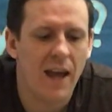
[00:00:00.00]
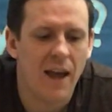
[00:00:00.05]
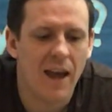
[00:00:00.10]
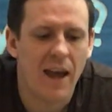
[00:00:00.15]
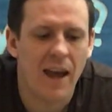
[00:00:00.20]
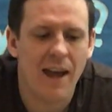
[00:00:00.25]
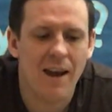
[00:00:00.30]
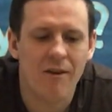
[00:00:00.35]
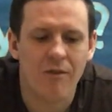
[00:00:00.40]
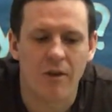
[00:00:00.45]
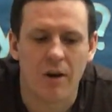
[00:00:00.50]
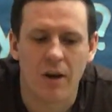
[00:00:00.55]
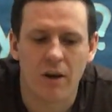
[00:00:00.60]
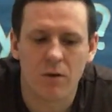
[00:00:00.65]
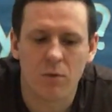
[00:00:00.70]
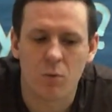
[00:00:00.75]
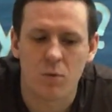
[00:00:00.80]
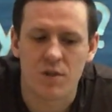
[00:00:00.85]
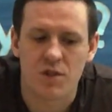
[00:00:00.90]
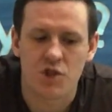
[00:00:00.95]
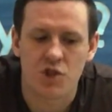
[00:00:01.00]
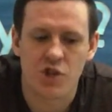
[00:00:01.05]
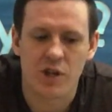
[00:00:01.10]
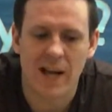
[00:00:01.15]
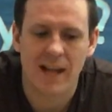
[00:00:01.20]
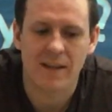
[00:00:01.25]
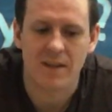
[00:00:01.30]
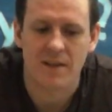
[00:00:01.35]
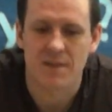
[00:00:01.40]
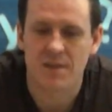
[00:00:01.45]
Hera was
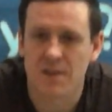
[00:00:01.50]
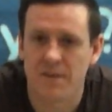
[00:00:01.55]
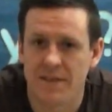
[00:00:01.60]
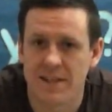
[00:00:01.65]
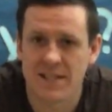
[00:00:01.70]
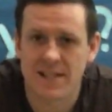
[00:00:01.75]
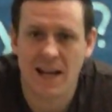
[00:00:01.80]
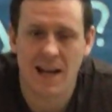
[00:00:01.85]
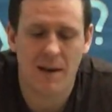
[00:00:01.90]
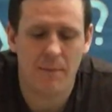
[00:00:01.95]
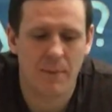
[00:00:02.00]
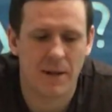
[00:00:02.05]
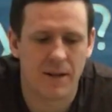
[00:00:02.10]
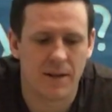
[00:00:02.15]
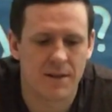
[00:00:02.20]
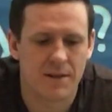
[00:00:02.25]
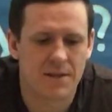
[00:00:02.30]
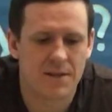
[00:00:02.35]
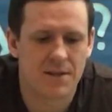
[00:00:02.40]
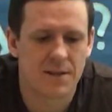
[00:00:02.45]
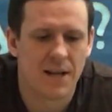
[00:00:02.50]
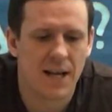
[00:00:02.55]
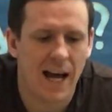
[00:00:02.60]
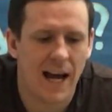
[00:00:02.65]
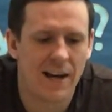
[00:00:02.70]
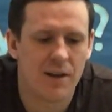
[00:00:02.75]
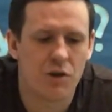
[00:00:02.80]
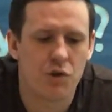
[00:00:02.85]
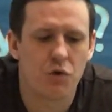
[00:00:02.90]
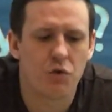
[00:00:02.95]
jealous of his happiness
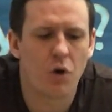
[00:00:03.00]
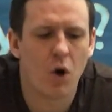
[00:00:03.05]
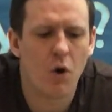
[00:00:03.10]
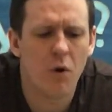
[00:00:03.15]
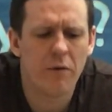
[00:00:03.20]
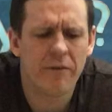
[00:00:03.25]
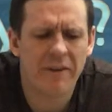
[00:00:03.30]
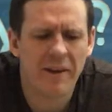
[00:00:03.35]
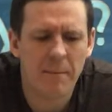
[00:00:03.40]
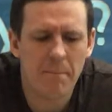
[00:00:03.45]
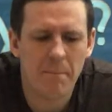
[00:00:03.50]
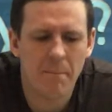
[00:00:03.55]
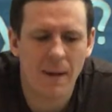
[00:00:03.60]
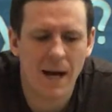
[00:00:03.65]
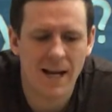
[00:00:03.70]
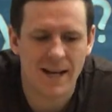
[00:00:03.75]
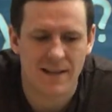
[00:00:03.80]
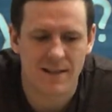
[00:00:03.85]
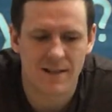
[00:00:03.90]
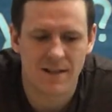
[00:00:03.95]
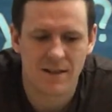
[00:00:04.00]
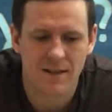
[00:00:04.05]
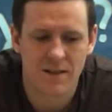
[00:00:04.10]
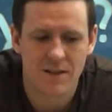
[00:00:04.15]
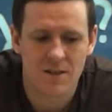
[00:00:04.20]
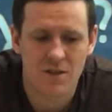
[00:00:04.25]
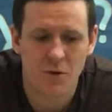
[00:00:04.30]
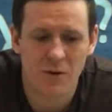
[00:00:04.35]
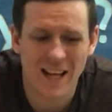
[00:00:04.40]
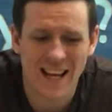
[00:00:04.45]
and drove him mad
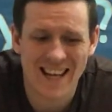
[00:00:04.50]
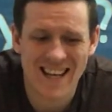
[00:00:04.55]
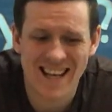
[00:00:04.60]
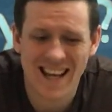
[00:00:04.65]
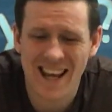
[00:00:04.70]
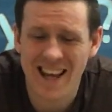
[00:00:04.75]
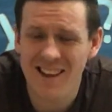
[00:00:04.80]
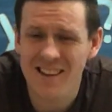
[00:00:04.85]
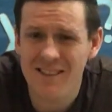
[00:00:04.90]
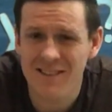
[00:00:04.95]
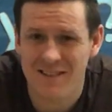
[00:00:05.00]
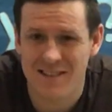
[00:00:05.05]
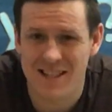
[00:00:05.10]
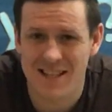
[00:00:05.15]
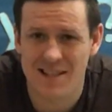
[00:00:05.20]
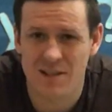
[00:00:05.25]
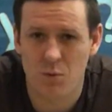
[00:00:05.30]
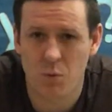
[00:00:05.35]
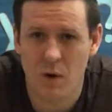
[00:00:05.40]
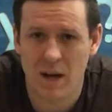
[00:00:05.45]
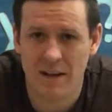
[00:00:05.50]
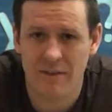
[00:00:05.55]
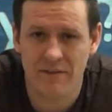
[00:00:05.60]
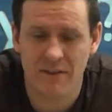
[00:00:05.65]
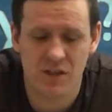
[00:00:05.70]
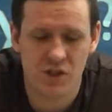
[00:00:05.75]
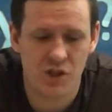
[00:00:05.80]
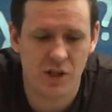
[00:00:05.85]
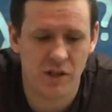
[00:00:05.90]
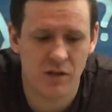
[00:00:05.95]
so that he killed his wife
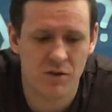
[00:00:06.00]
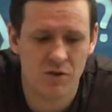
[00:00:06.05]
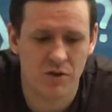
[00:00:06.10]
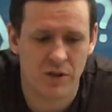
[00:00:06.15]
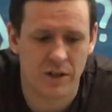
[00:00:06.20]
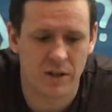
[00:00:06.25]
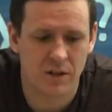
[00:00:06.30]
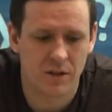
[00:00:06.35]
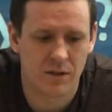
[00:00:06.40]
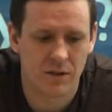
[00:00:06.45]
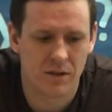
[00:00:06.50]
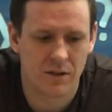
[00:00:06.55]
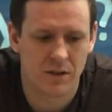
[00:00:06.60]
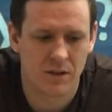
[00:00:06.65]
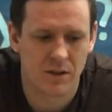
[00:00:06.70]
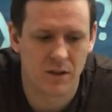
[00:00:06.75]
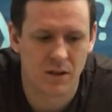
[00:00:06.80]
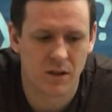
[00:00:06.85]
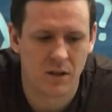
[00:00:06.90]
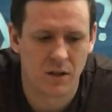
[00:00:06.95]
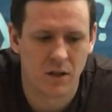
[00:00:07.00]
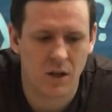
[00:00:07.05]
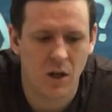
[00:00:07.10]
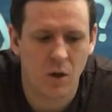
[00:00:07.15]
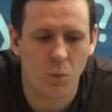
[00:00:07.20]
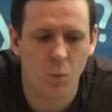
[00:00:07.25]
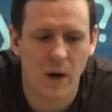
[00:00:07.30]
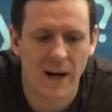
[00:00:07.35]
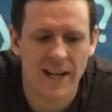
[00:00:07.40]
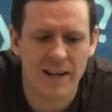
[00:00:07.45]
and children.
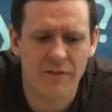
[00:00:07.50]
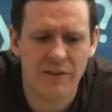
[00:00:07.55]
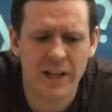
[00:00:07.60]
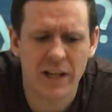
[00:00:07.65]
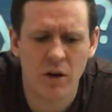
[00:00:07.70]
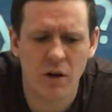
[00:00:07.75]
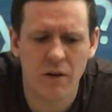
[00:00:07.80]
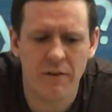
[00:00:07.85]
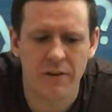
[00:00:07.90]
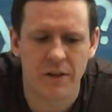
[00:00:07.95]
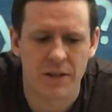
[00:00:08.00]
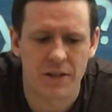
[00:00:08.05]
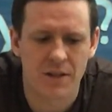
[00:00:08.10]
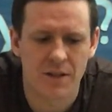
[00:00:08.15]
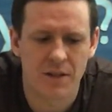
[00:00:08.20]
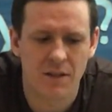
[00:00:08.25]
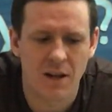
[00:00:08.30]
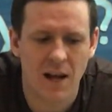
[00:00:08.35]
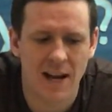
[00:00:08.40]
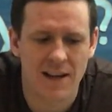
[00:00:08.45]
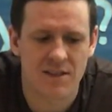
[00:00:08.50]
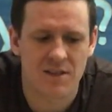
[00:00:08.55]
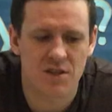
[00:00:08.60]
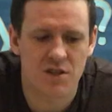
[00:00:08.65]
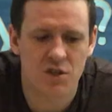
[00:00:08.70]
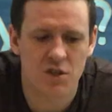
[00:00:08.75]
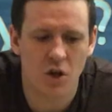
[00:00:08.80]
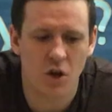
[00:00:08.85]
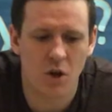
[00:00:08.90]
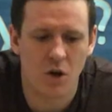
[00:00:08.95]
When he recovered and
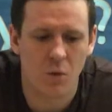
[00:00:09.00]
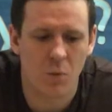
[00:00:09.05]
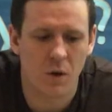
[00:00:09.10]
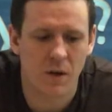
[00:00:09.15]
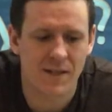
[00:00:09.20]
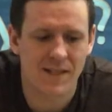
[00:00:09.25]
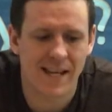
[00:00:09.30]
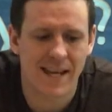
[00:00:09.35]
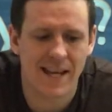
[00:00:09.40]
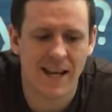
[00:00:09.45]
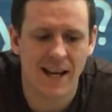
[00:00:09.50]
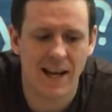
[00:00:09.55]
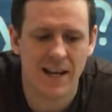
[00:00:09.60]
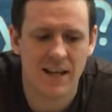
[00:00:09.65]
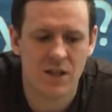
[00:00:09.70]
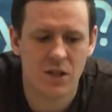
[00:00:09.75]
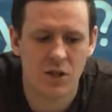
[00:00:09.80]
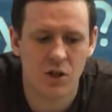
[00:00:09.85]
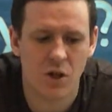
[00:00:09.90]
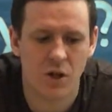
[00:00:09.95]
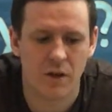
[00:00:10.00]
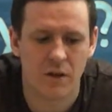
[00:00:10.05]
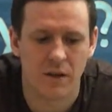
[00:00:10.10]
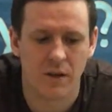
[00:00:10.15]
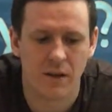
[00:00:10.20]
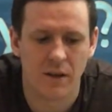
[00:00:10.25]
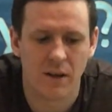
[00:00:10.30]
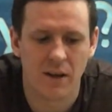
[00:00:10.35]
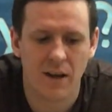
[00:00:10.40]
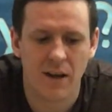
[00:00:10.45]
saw what he had done,
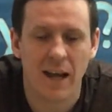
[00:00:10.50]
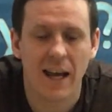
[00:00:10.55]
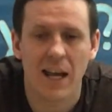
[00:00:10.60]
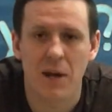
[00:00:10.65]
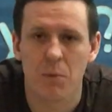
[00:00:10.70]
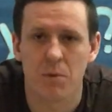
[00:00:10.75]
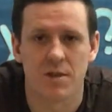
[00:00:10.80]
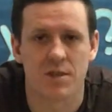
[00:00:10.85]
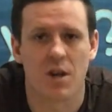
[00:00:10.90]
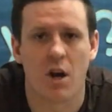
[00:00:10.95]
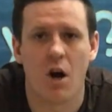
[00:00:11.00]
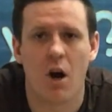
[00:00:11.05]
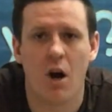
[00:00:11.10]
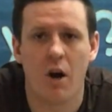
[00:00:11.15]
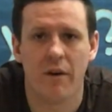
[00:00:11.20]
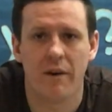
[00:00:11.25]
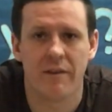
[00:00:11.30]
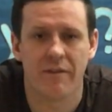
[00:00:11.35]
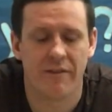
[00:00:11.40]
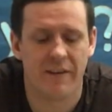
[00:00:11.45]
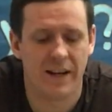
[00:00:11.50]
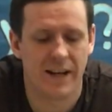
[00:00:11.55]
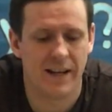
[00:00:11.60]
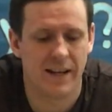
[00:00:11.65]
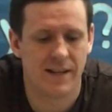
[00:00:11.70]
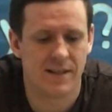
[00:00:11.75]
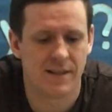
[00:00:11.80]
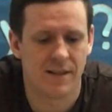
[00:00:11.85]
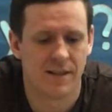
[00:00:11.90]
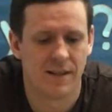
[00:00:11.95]
he was
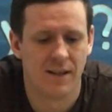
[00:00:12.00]
horrified